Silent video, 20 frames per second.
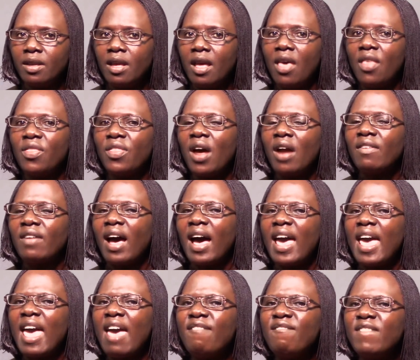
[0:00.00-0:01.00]
There are
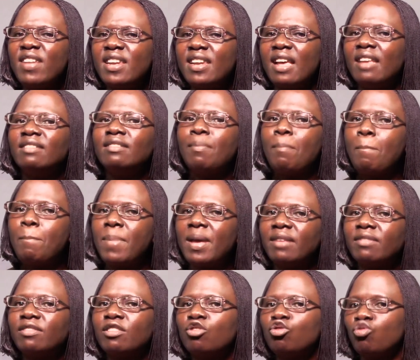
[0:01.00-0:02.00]

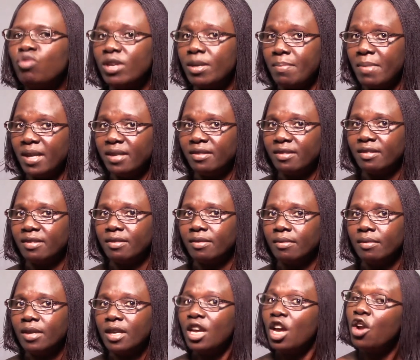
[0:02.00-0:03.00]
evidence-based treatments.
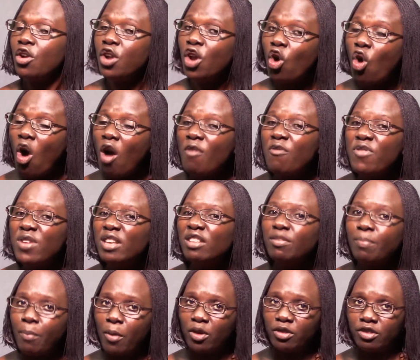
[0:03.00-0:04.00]
Recovery is
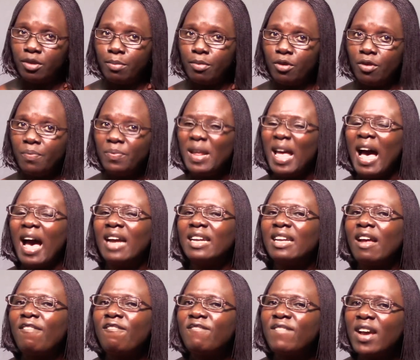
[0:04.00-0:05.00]
possible and
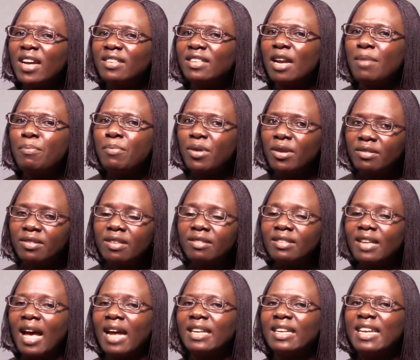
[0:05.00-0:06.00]
affected persons
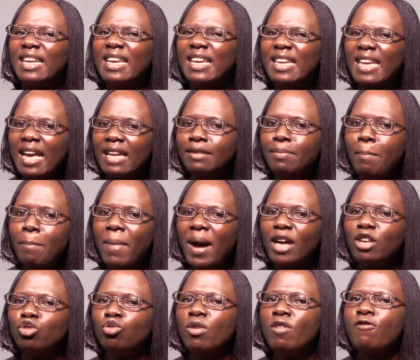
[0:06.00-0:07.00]
can get
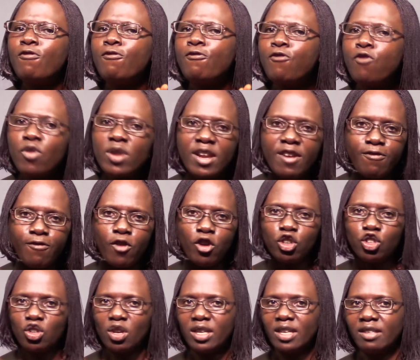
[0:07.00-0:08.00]
back to a fully
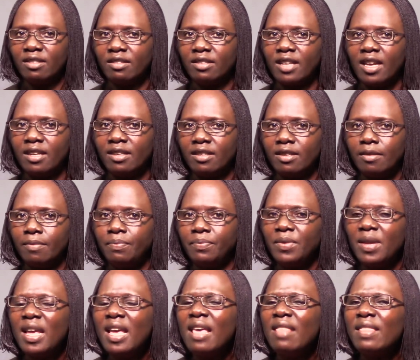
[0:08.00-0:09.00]
functioning state.
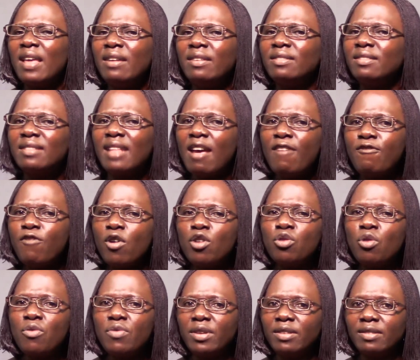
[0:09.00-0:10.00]
There is therefore
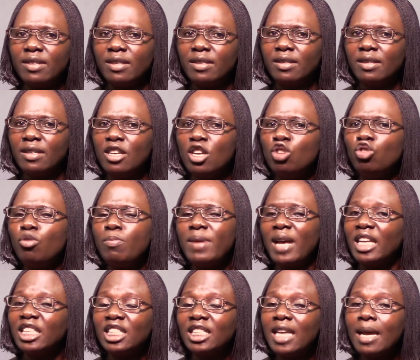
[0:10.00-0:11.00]
no reason to be
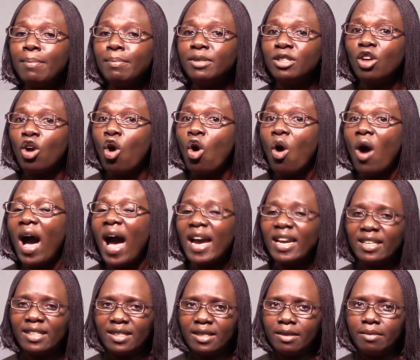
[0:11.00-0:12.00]
ashamed or
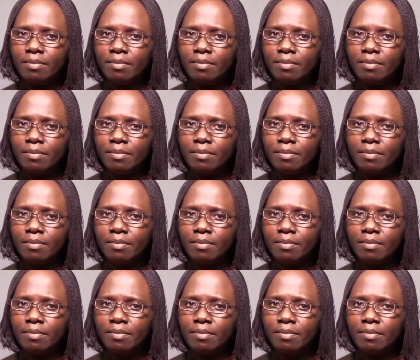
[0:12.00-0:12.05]
hide.